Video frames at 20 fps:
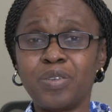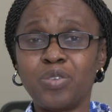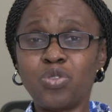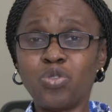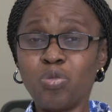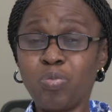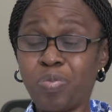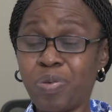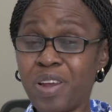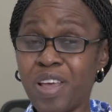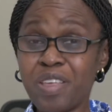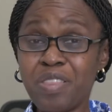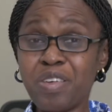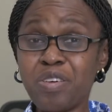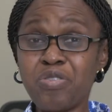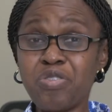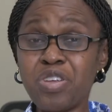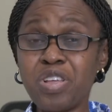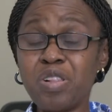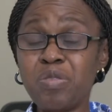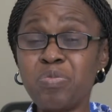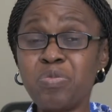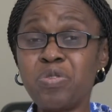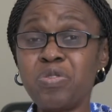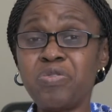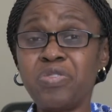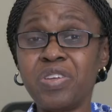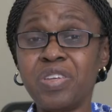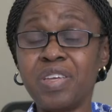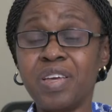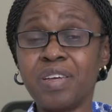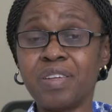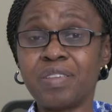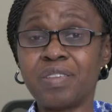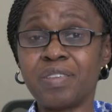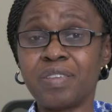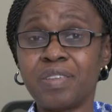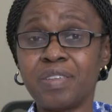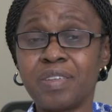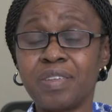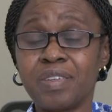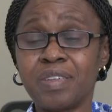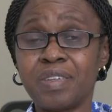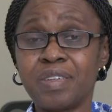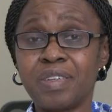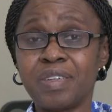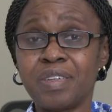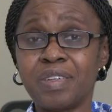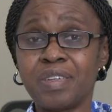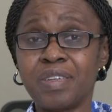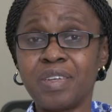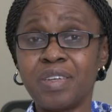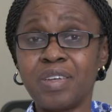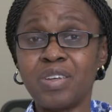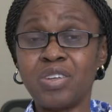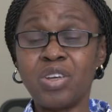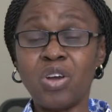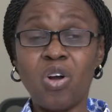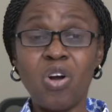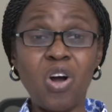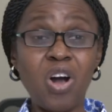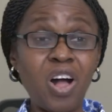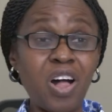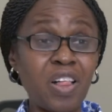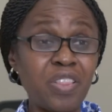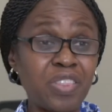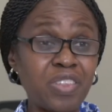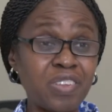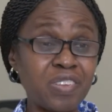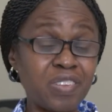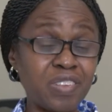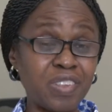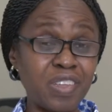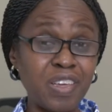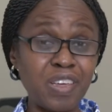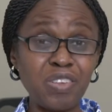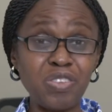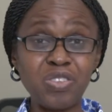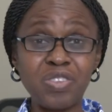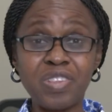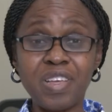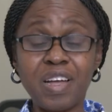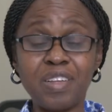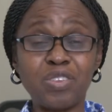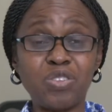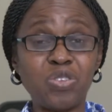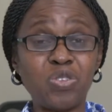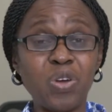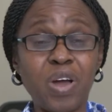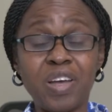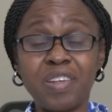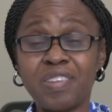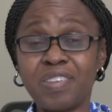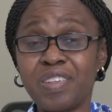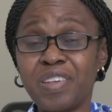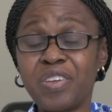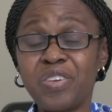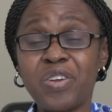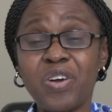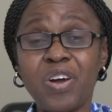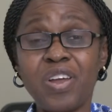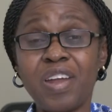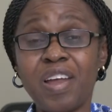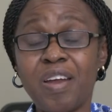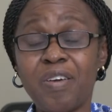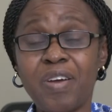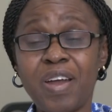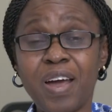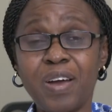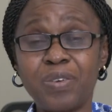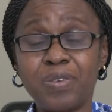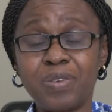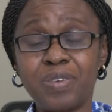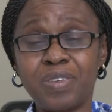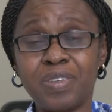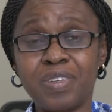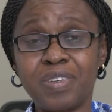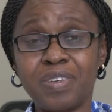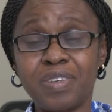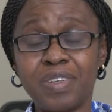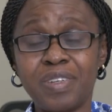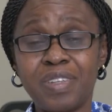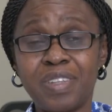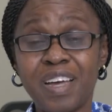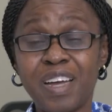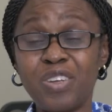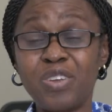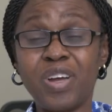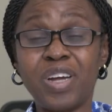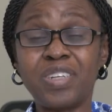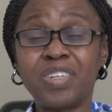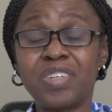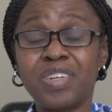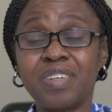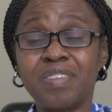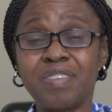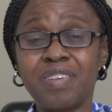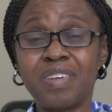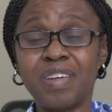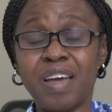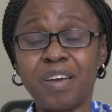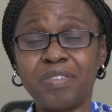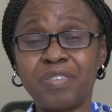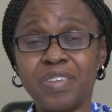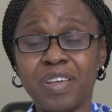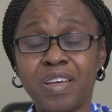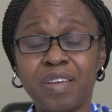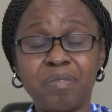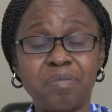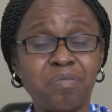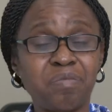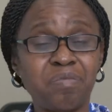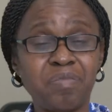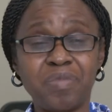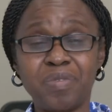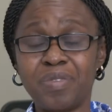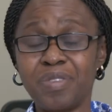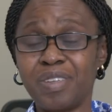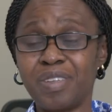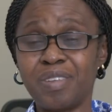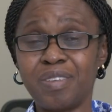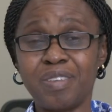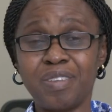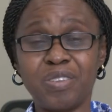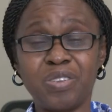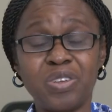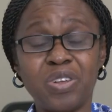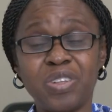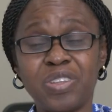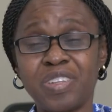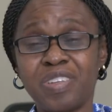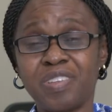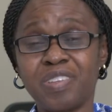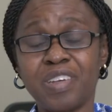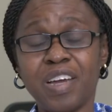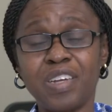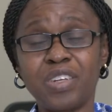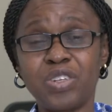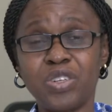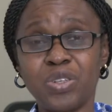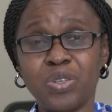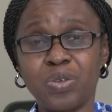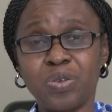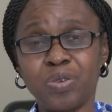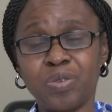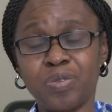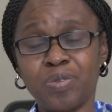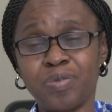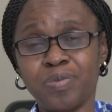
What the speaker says: to play the real movie yet. All these things that you are seeing all around, that you are chasing after, it's all the sideshow.